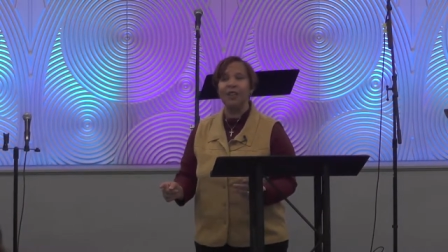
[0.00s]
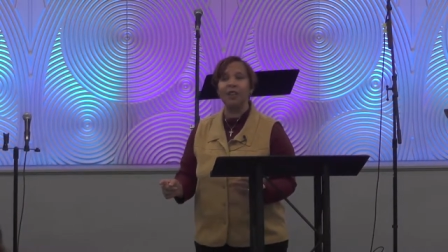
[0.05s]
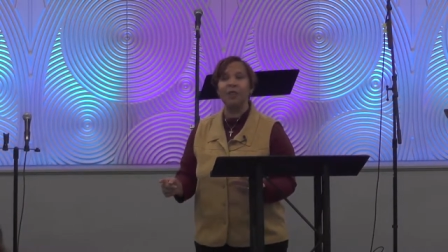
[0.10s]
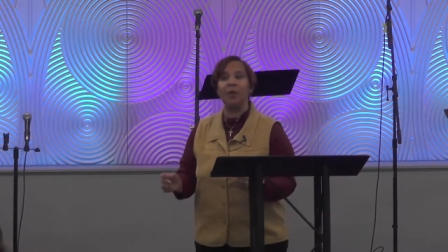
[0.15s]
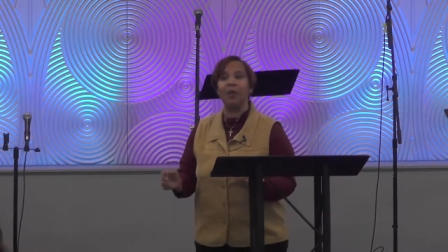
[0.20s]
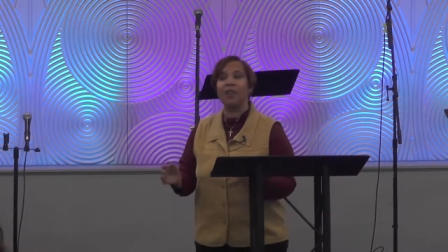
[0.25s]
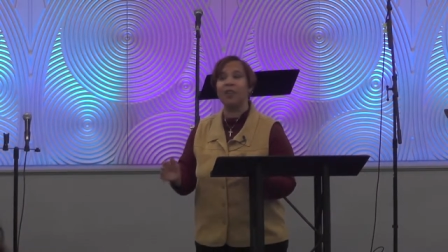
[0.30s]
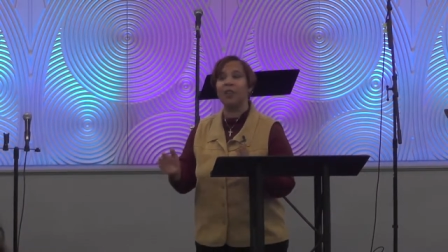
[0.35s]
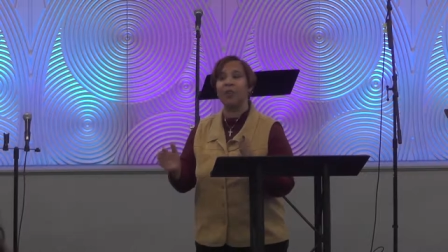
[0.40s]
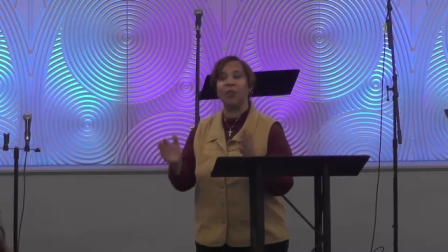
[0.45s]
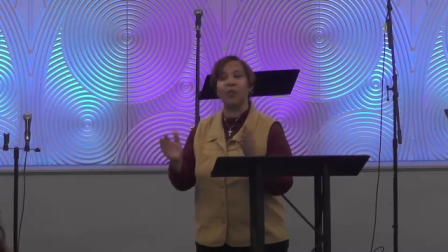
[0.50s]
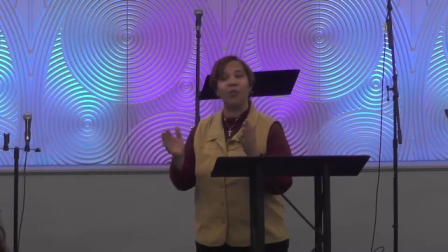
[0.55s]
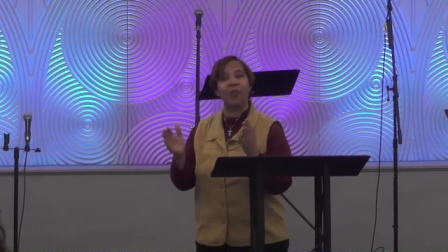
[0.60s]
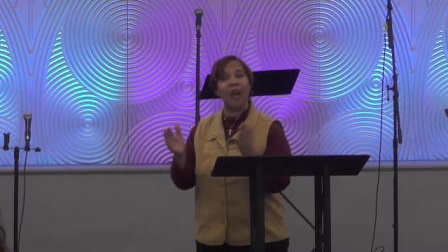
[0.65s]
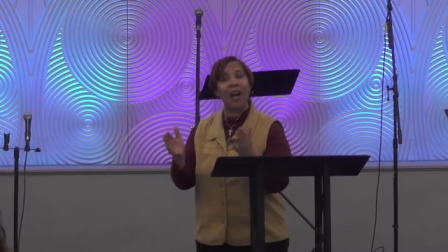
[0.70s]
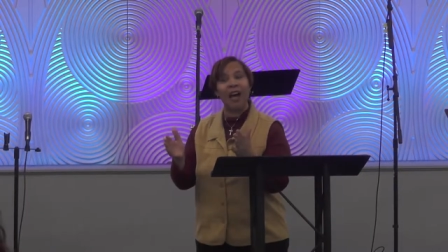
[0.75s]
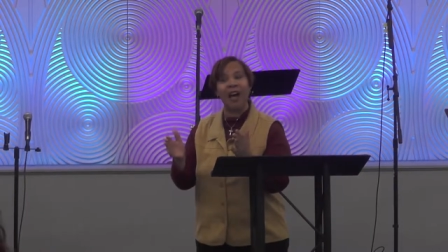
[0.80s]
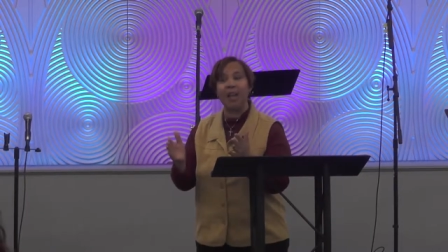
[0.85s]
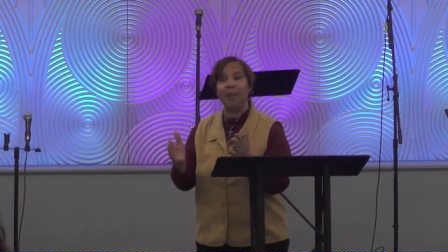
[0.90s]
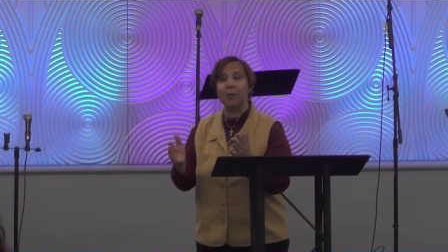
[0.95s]
You are
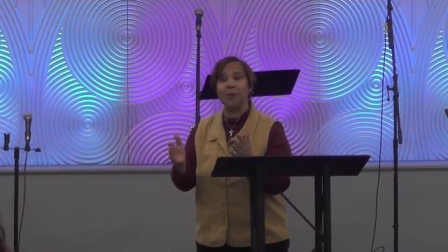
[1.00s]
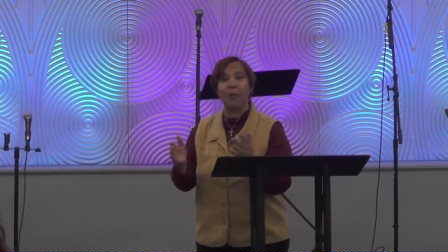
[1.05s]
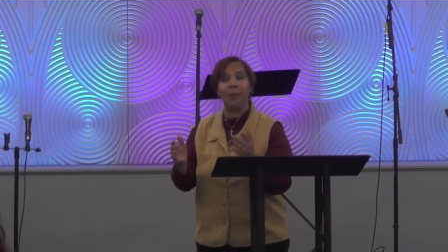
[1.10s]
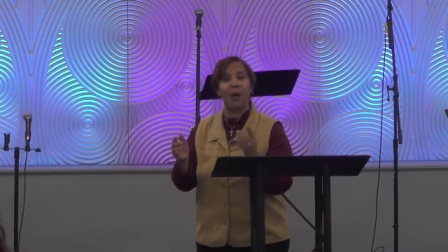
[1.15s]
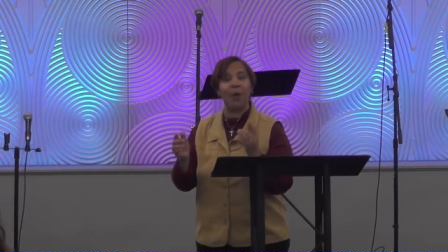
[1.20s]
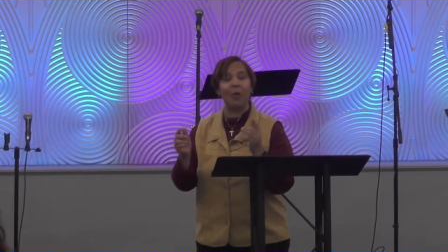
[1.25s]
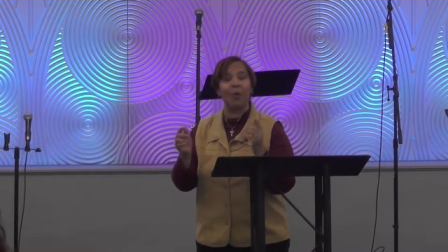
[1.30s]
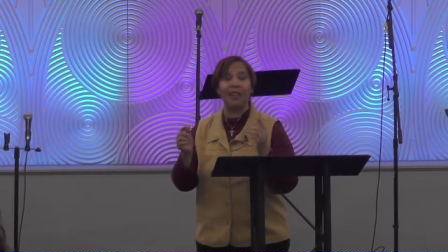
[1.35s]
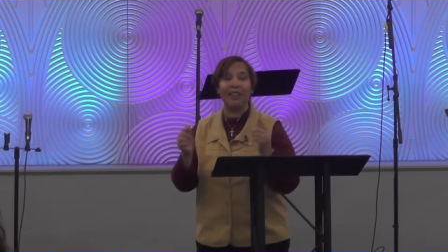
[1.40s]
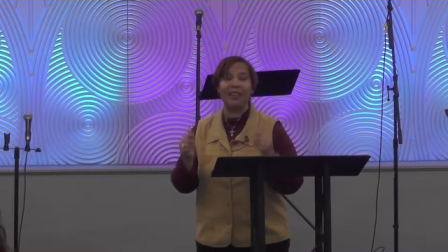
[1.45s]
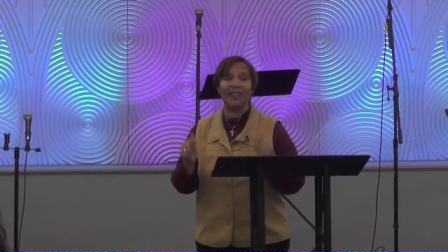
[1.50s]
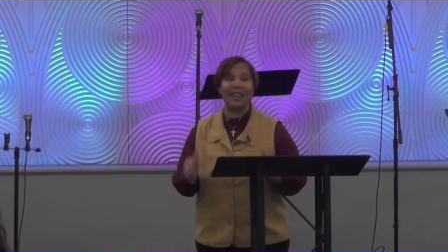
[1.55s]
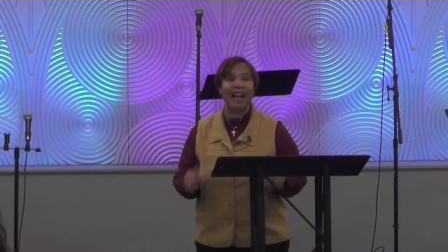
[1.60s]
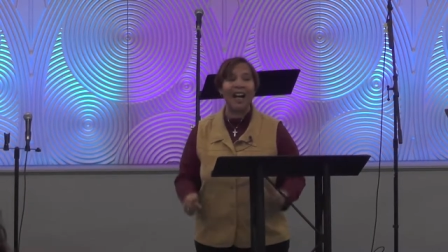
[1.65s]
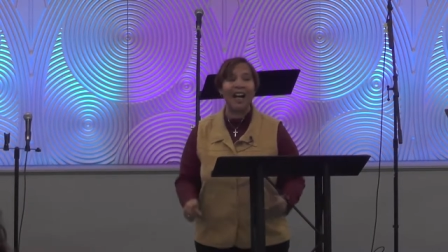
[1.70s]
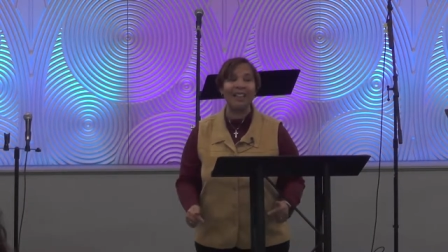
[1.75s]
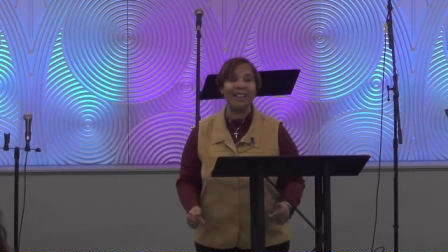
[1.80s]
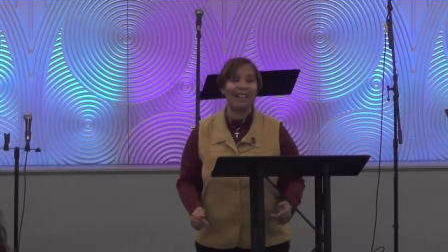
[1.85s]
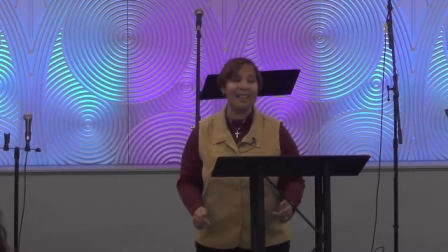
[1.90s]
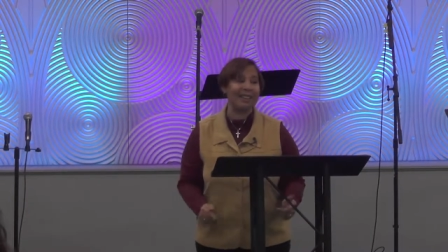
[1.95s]
defined about what
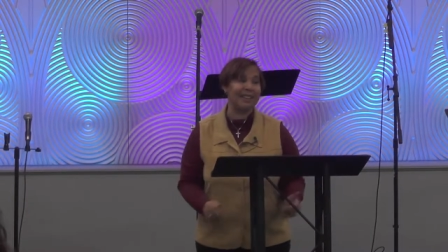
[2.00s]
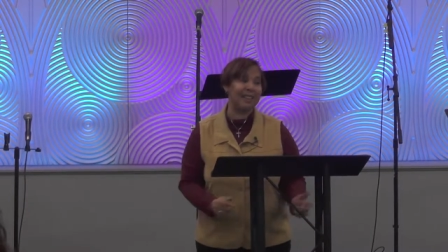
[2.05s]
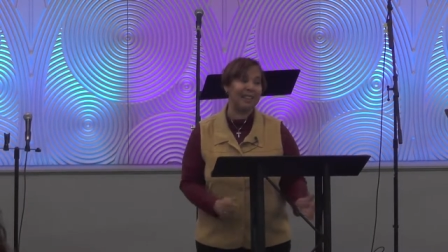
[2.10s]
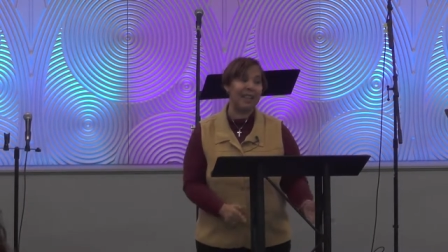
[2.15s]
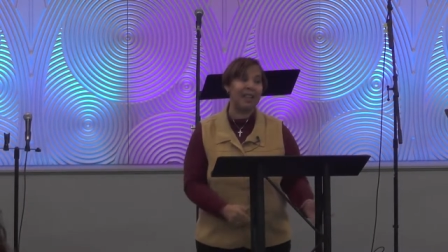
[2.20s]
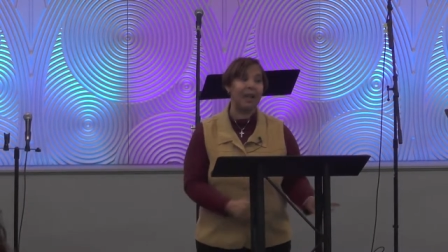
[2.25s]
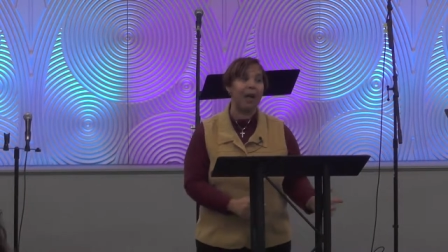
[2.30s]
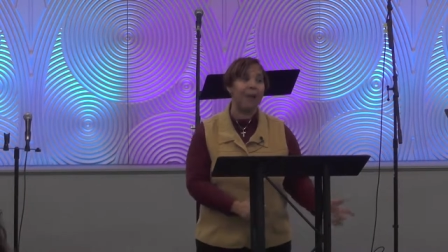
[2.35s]
God has said